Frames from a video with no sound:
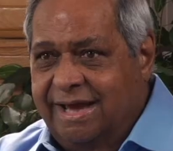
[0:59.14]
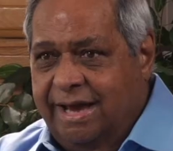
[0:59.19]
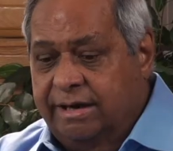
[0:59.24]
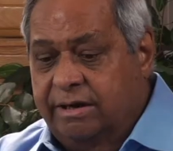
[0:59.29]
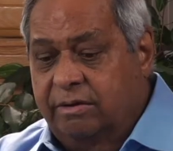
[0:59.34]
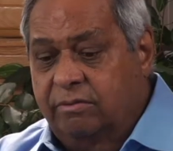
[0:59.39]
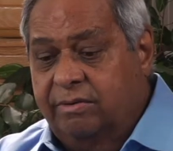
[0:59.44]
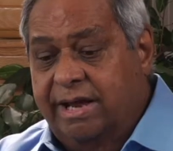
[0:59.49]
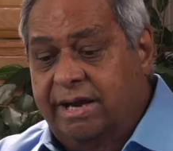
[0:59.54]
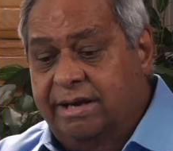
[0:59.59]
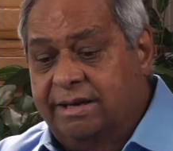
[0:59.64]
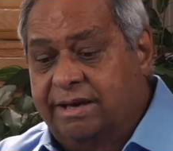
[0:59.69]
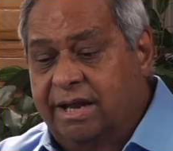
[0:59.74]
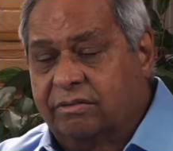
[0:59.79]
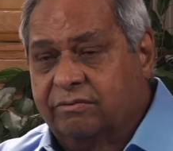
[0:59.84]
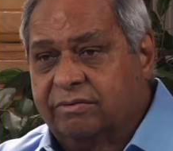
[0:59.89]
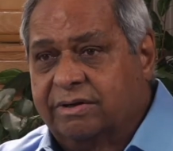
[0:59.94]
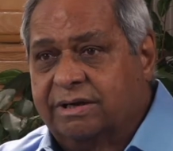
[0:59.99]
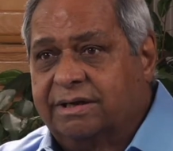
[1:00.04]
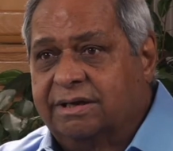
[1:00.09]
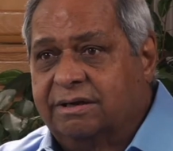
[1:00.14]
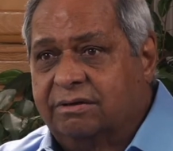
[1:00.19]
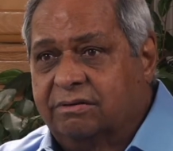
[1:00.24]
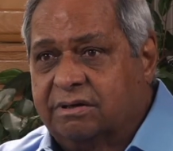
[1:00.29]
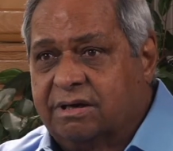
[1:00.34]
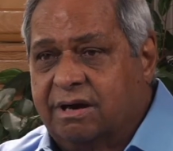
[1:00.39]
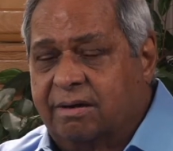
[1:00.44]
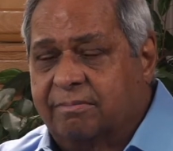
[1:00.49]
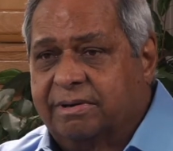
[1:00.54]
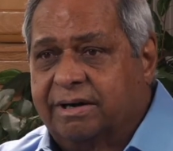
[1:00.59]
And then we had another one, Lil
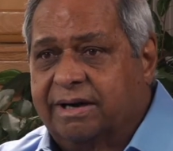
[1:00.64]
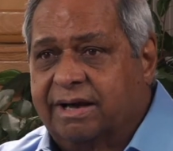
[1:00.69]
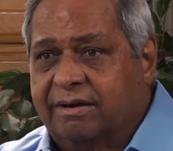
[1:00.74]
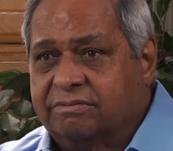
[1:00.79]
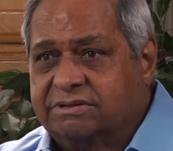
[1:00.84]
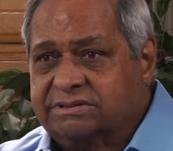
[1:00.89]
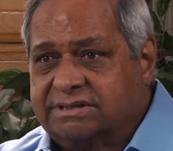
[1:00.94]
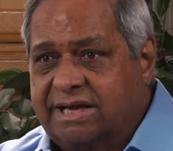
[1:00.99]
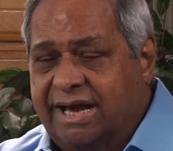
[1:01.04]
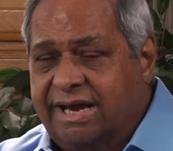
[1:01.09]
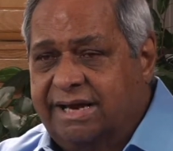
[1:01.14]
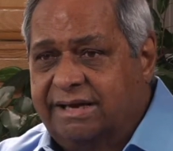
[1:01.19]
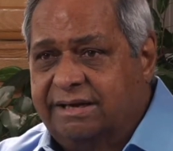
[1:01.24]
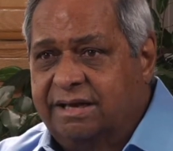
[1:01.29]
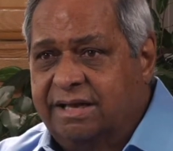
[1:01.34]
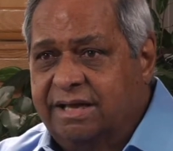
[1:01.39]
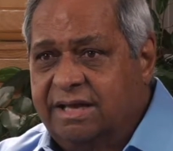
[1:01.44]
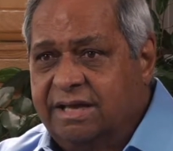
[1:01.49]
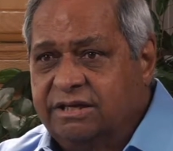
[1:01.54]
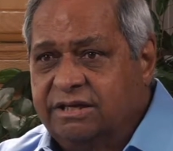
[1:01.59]
Comer, that was 8.